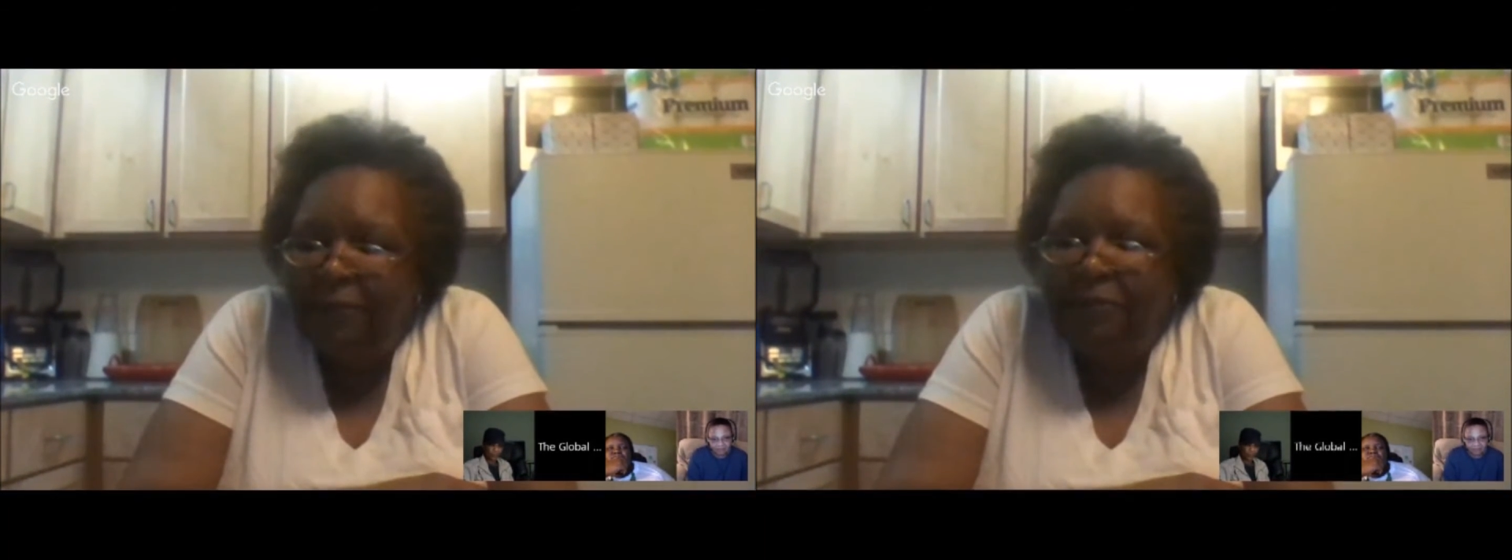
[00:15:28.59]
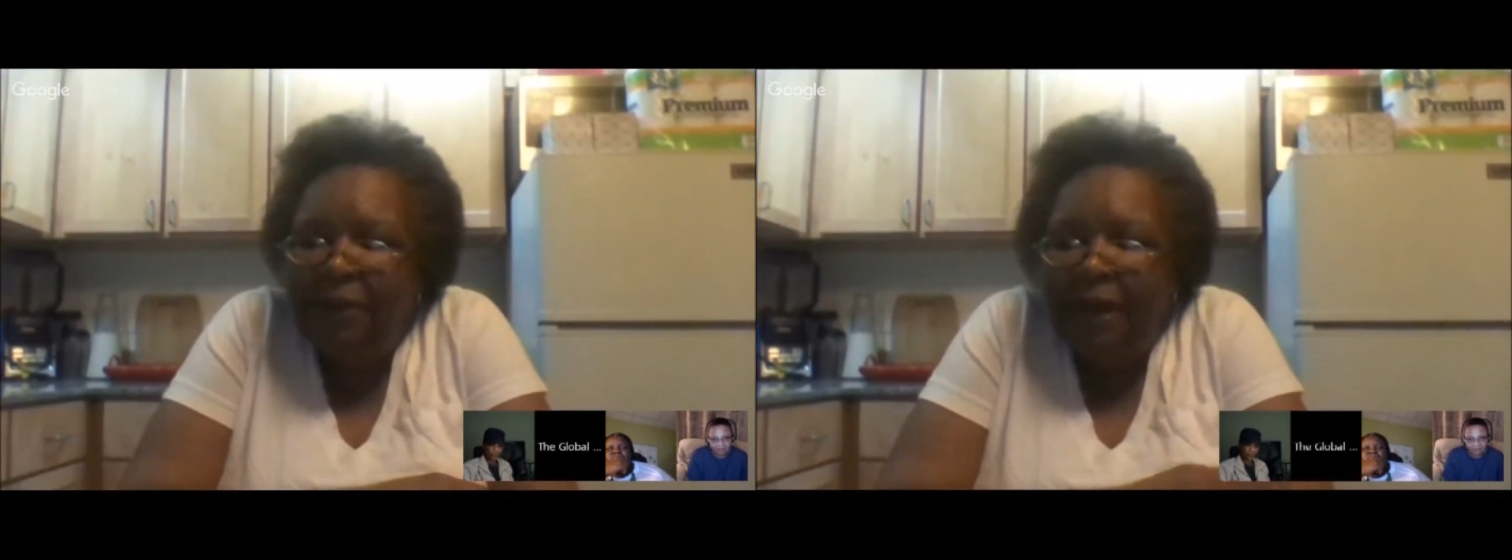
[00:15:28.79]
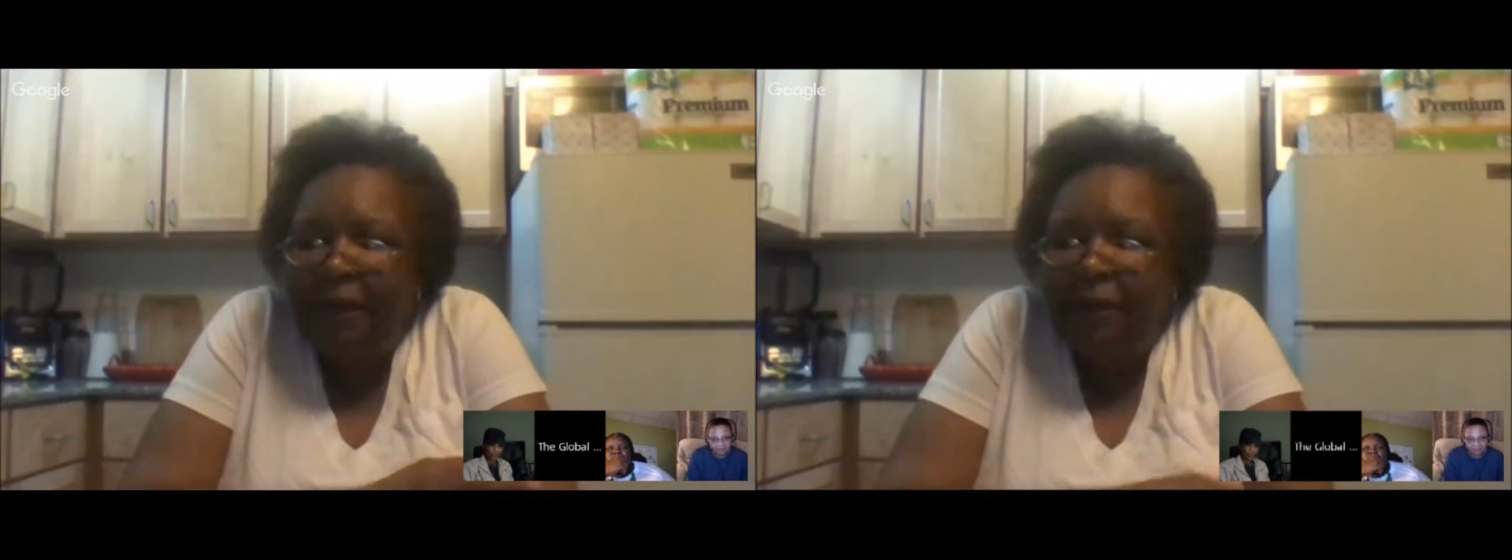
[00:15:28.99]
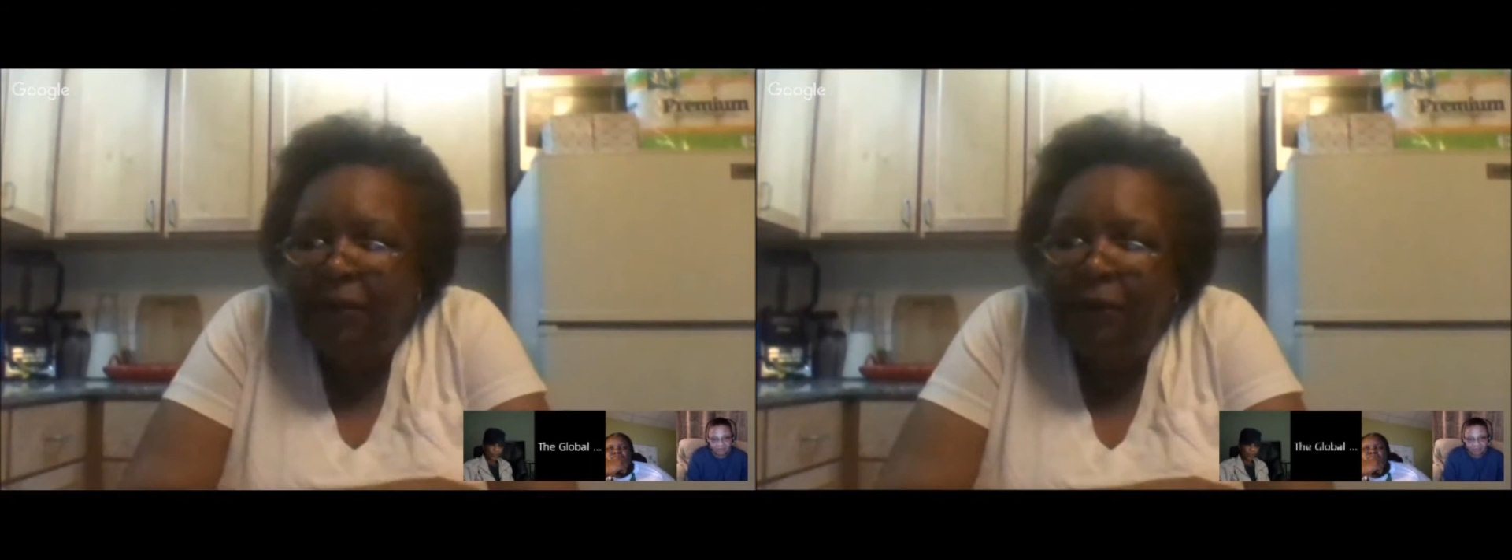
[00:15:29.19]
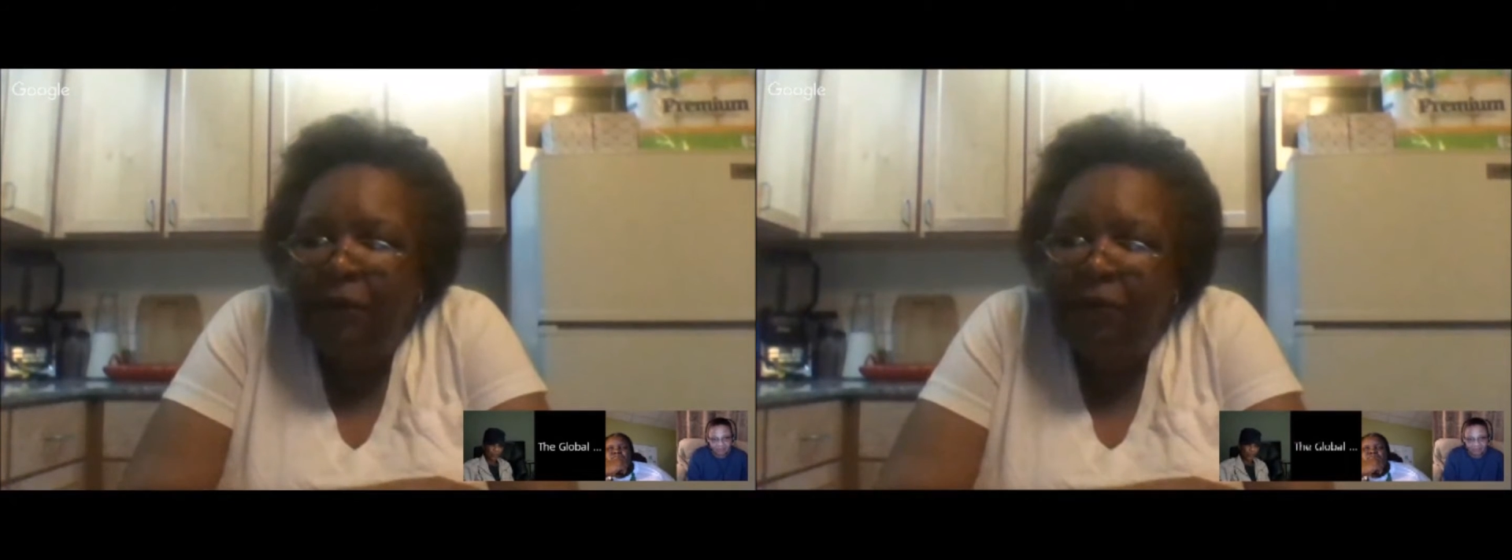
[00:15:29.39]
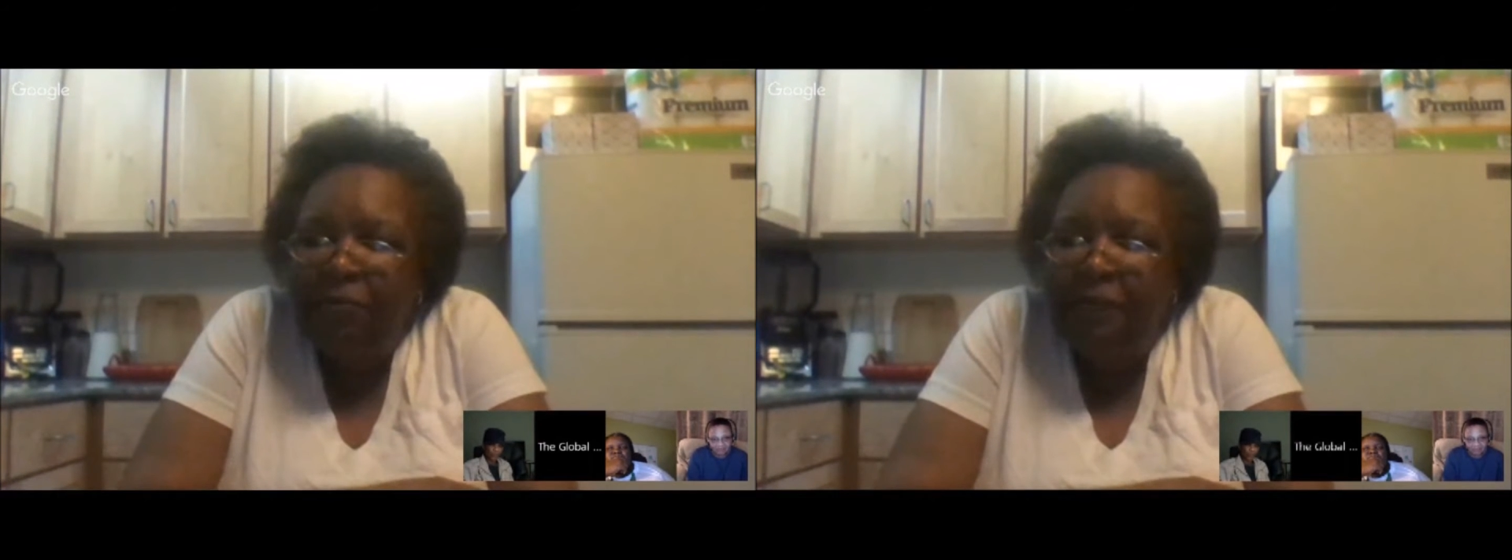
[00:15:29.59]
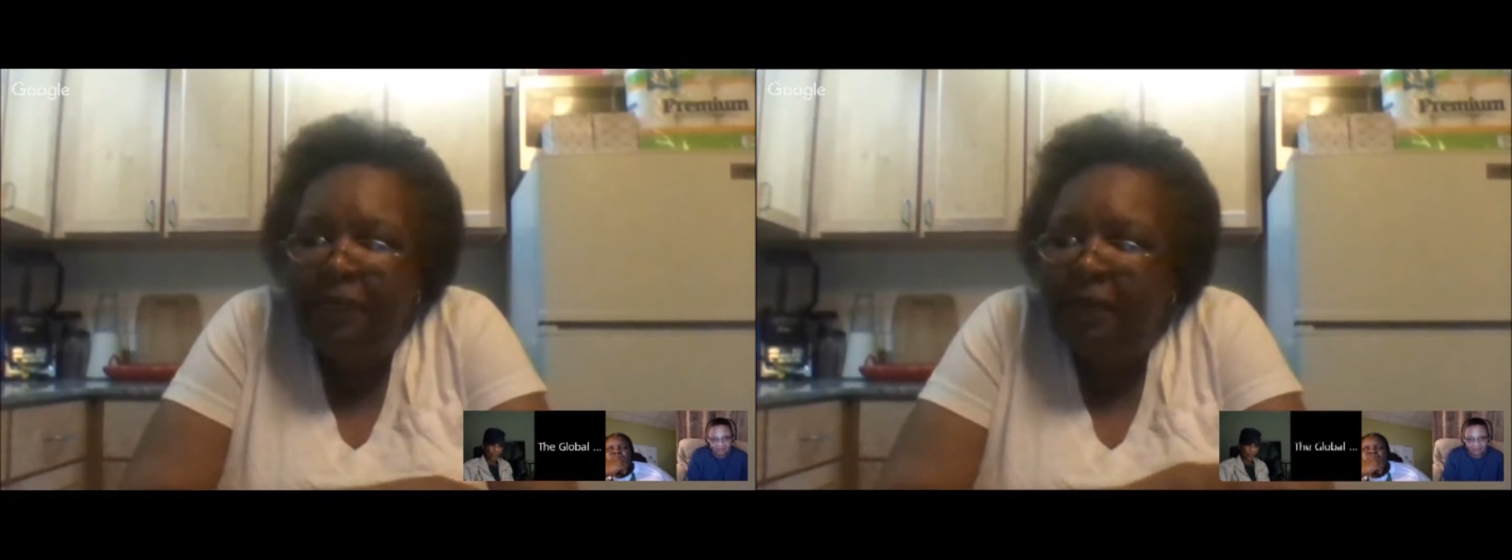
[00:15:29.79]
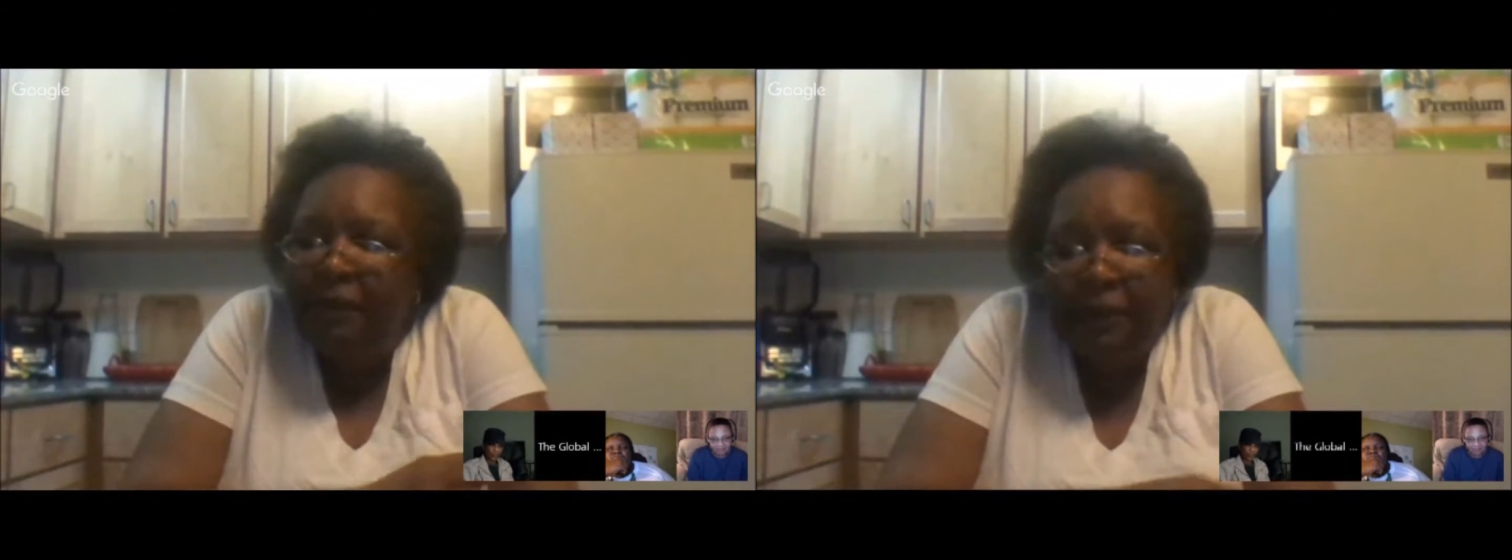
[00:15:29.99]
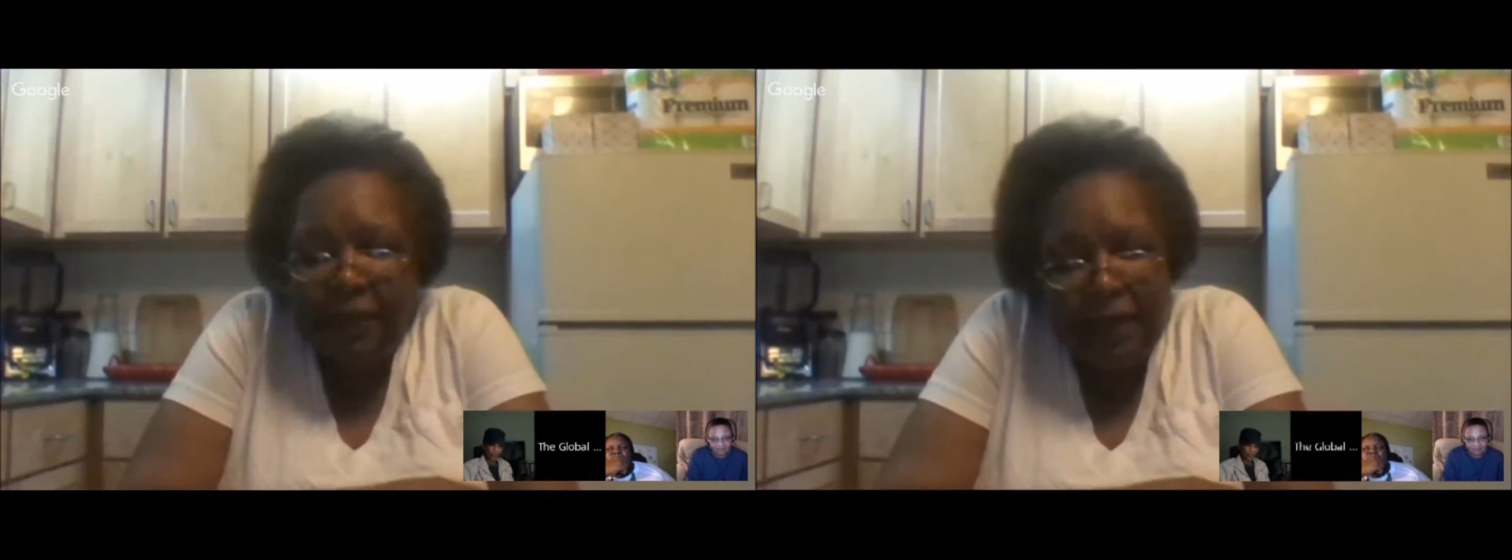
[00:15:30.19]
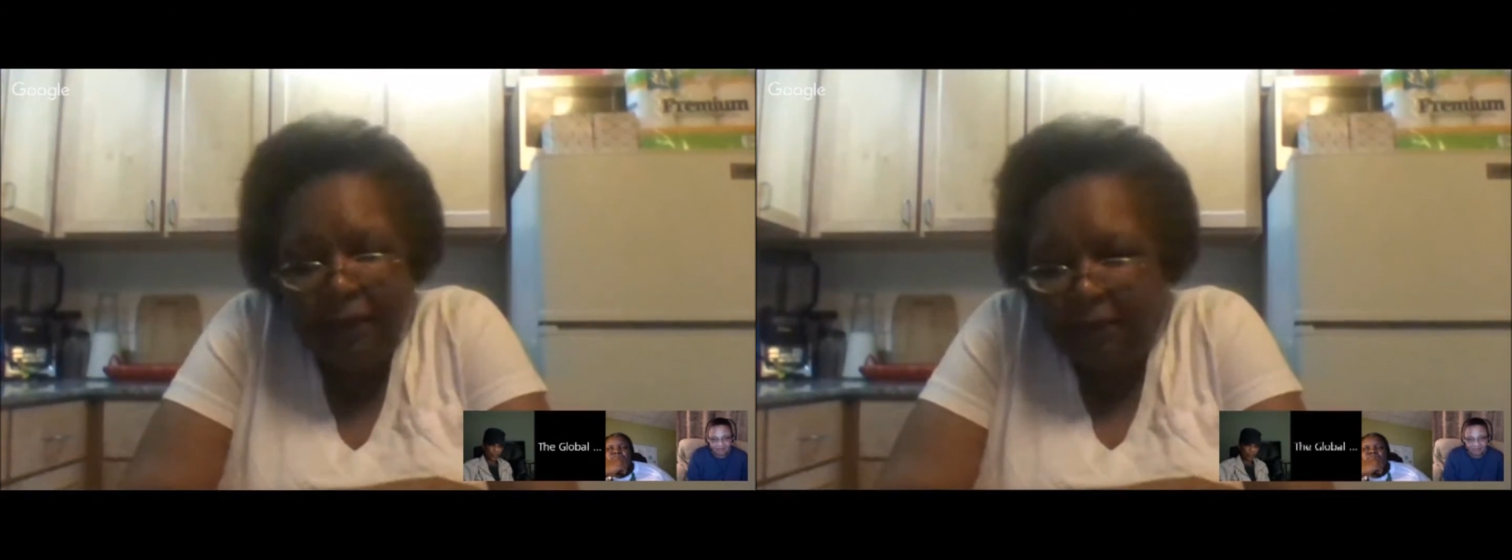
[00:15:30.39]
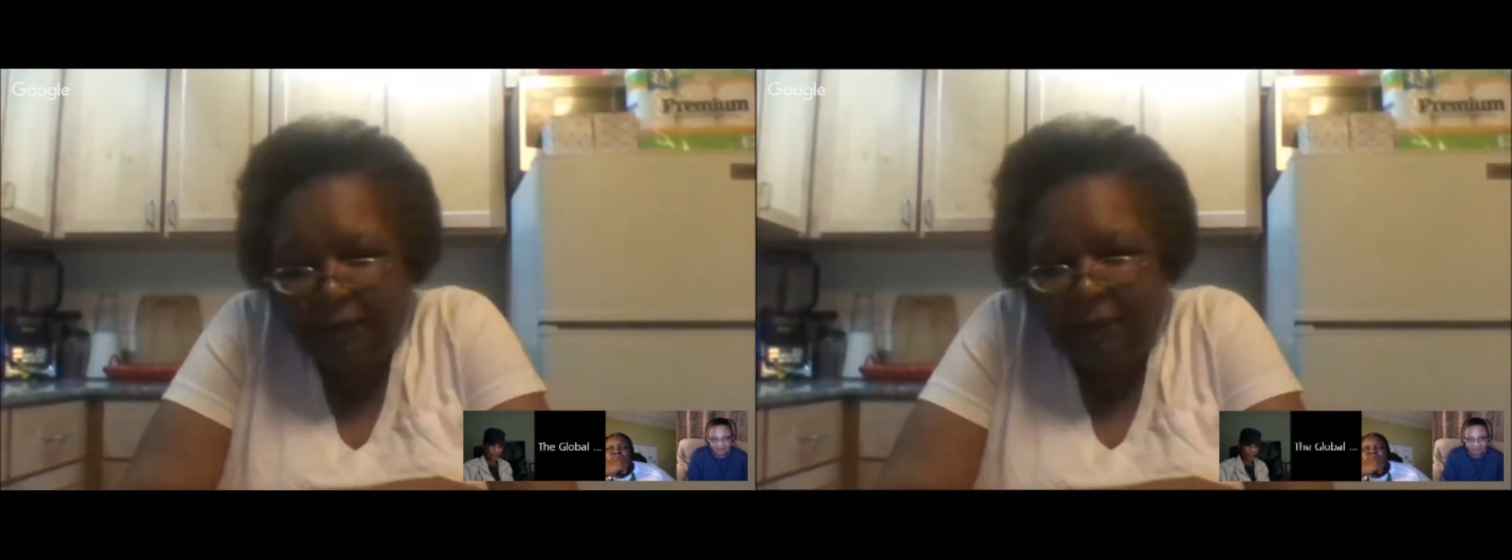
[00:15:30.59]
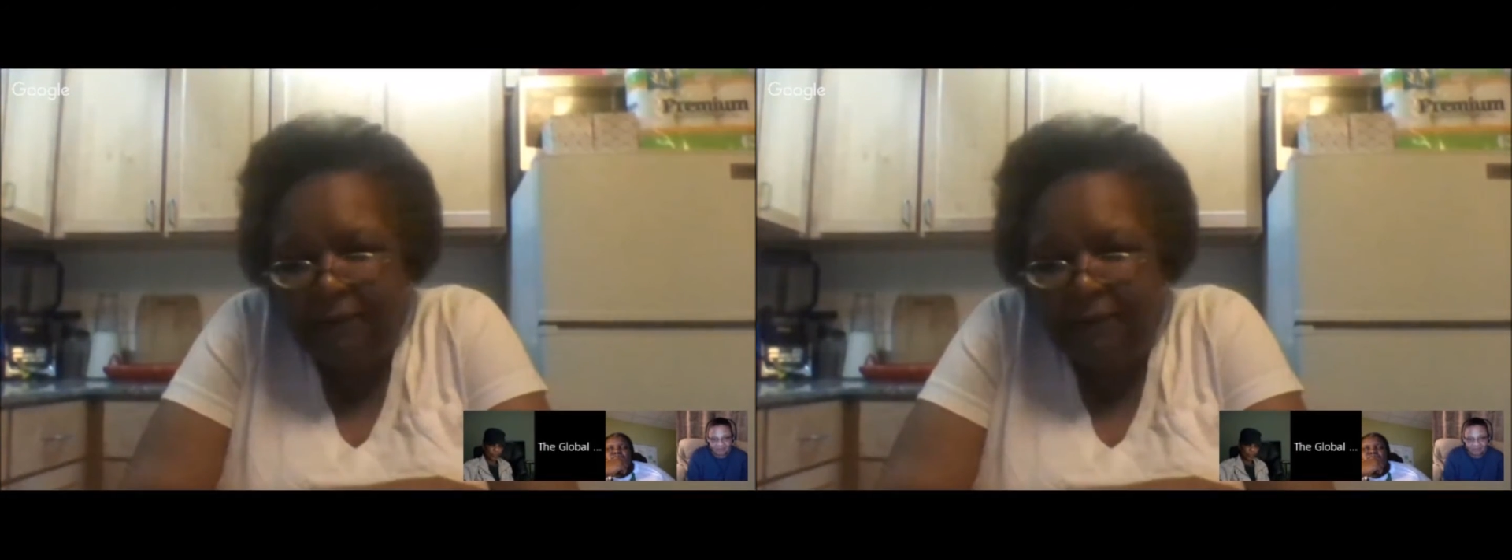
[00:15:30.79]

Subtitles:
swag going on, but nothing like